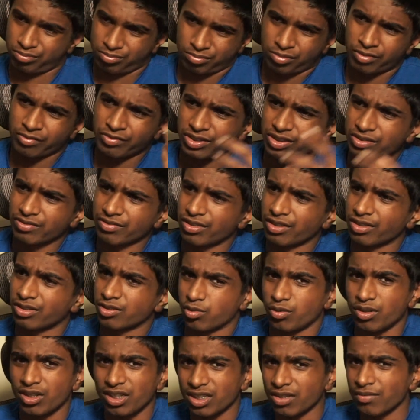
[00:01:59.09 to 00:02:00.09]
perfectly fine.
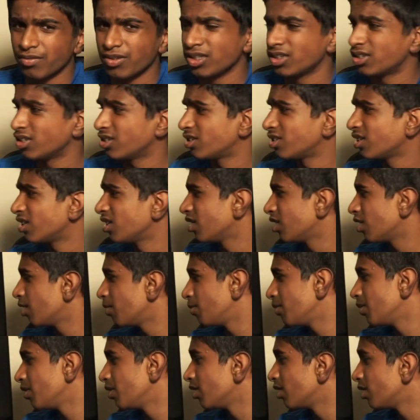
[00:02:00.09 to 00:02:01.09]
27 inches,
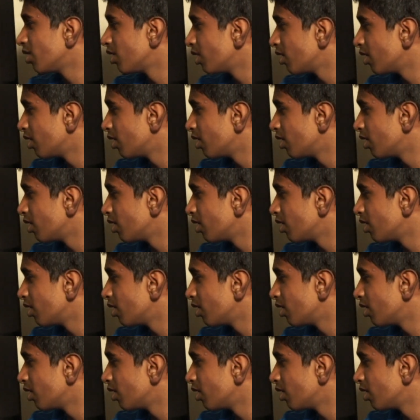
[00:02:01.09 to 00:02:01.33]
1080p.